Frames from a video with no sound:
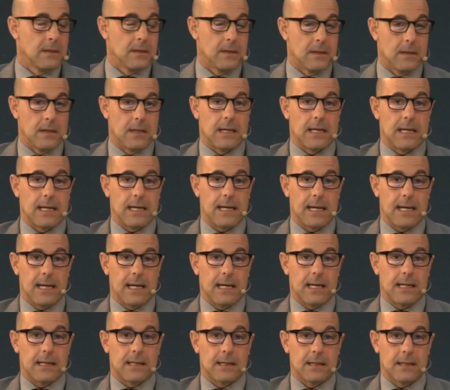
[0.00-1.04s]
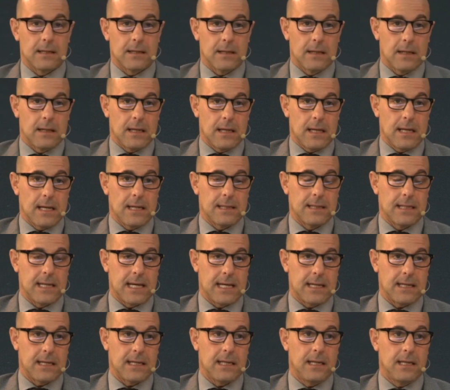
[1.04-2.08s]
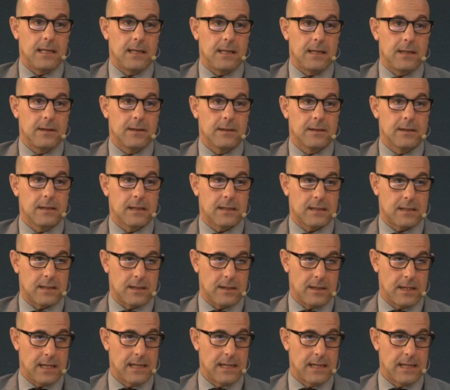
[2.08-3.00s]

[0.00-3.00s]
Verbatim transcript: uh, and and that he that the